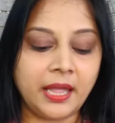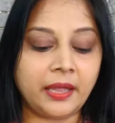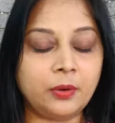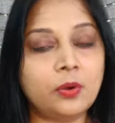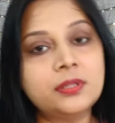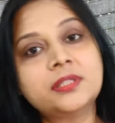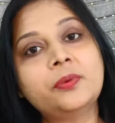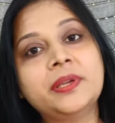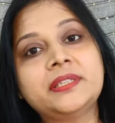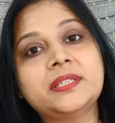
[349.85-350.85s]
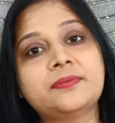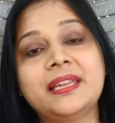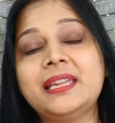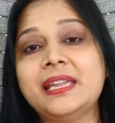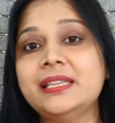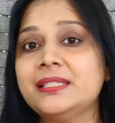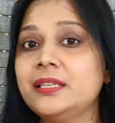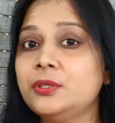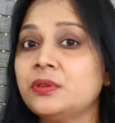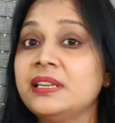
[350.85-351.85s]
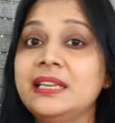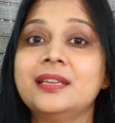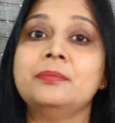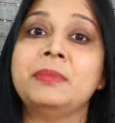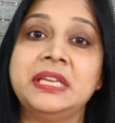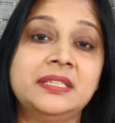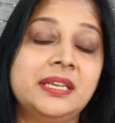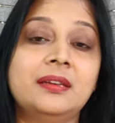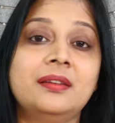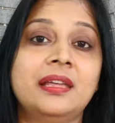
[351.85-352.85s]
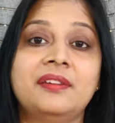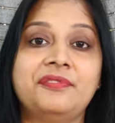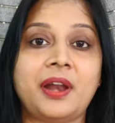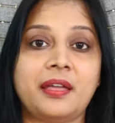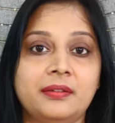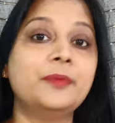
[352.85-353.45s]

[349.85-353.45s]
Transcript: and also it is very easy to clean and maintain an air fryer.